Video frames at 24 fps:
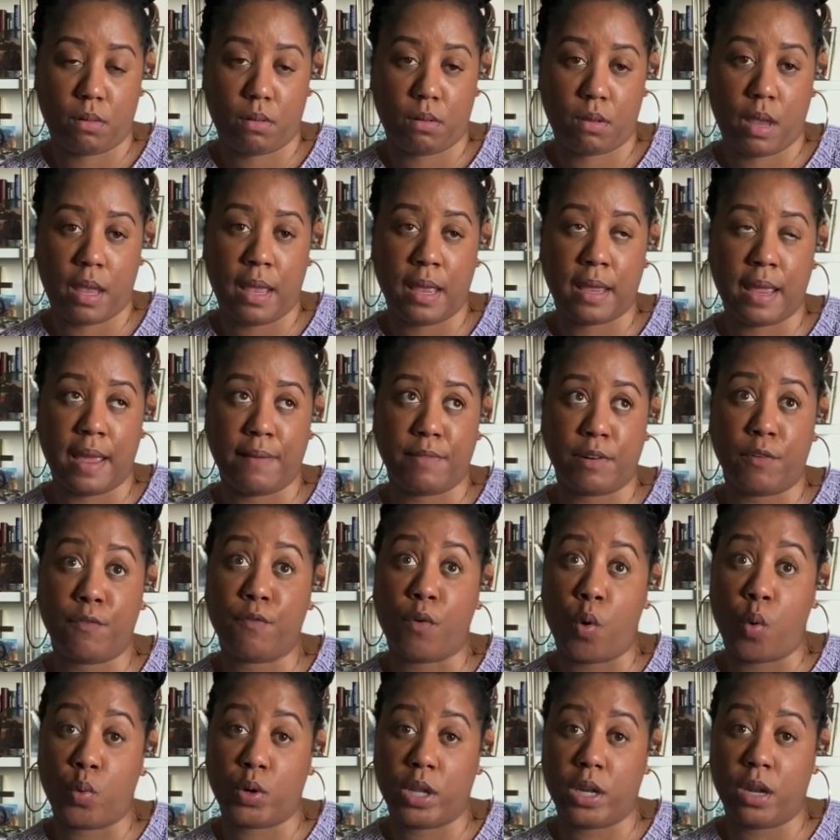it gave it a
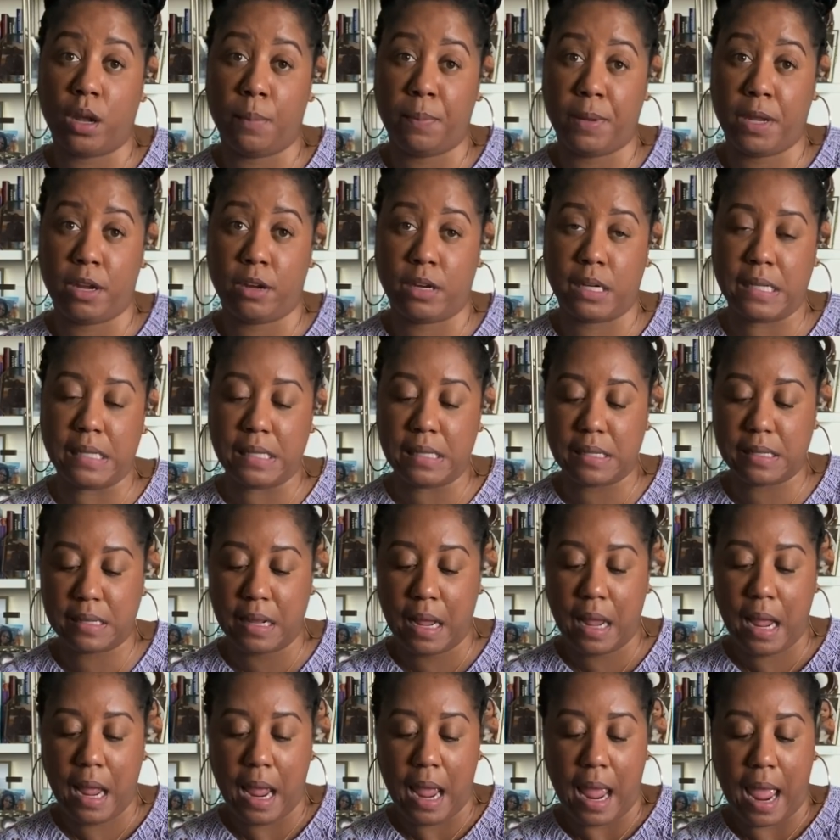folded appearance,
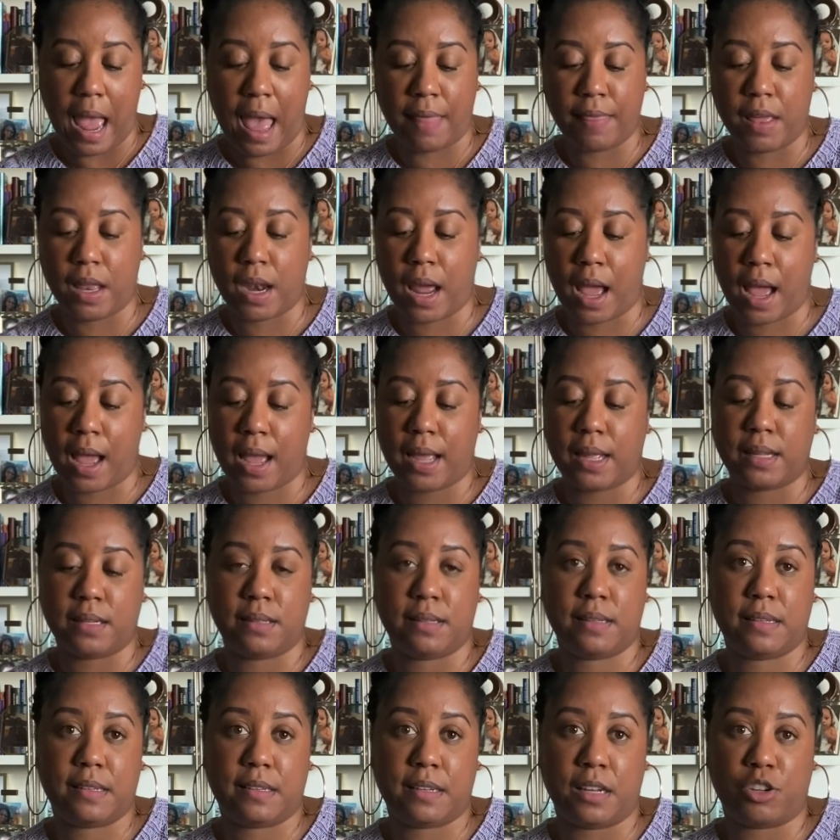and then I
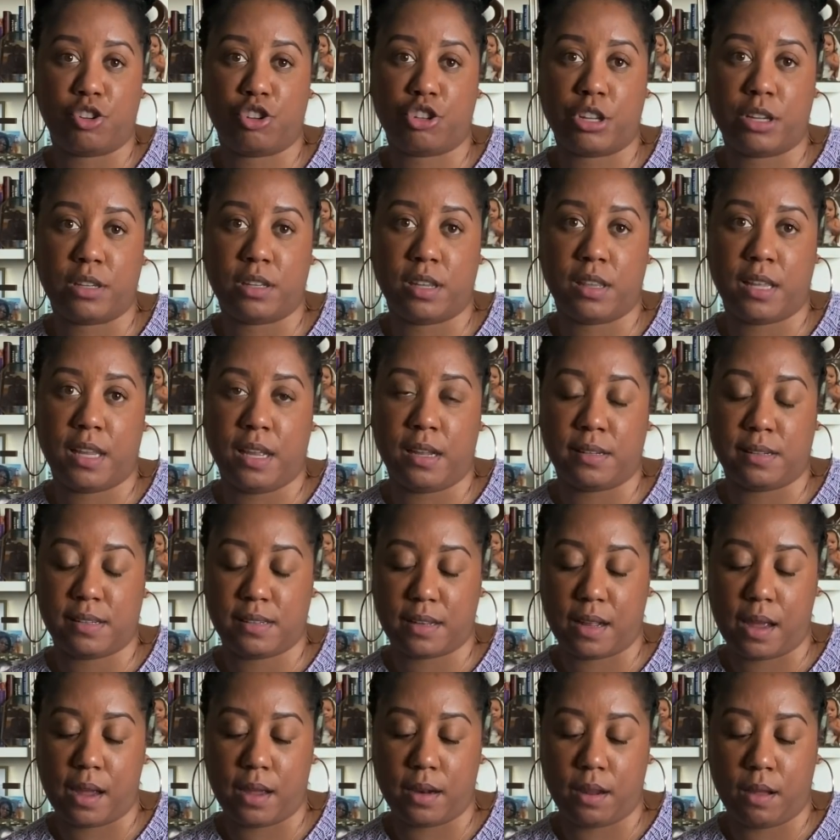stitched it to the
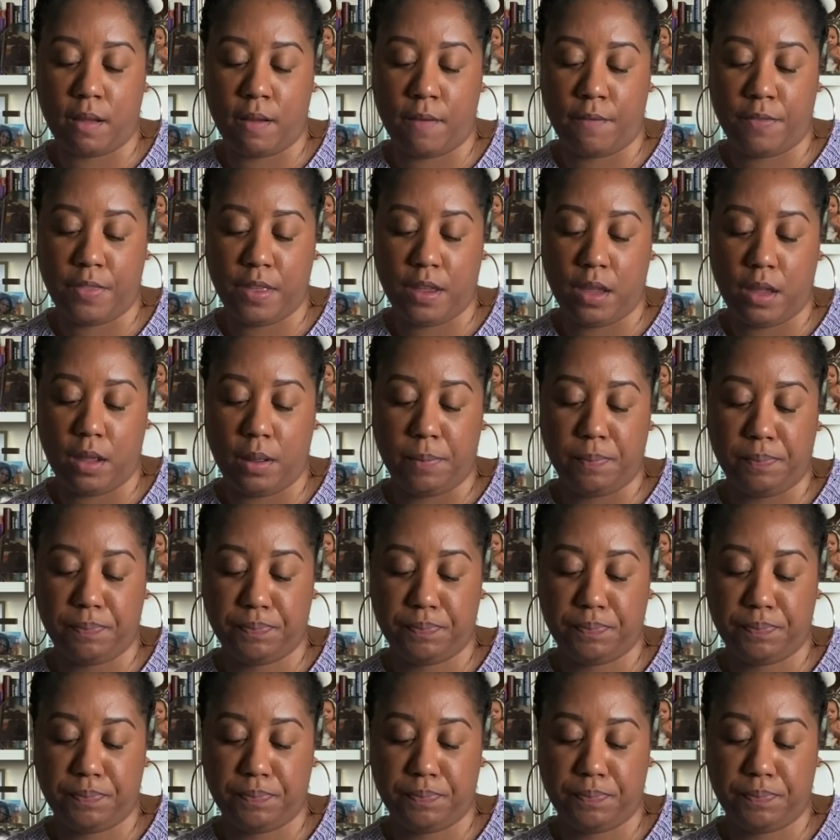inside of the